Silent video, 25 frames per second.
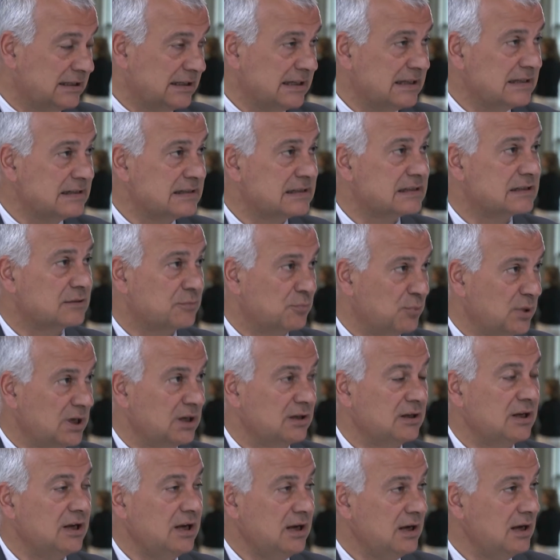is
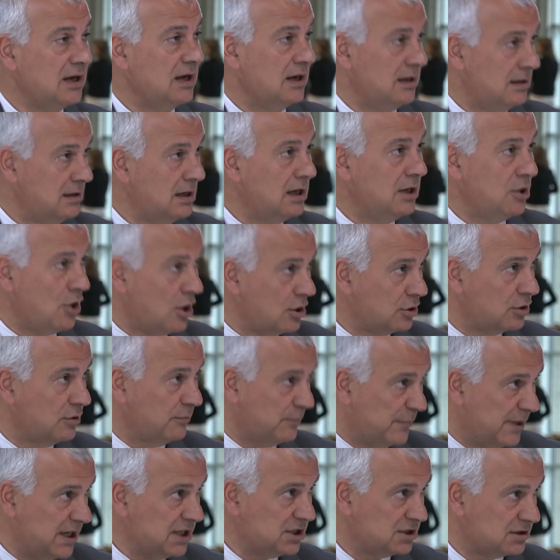really an
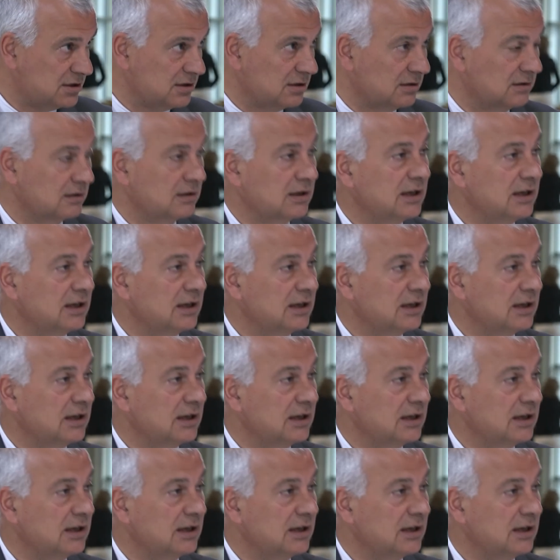occupation,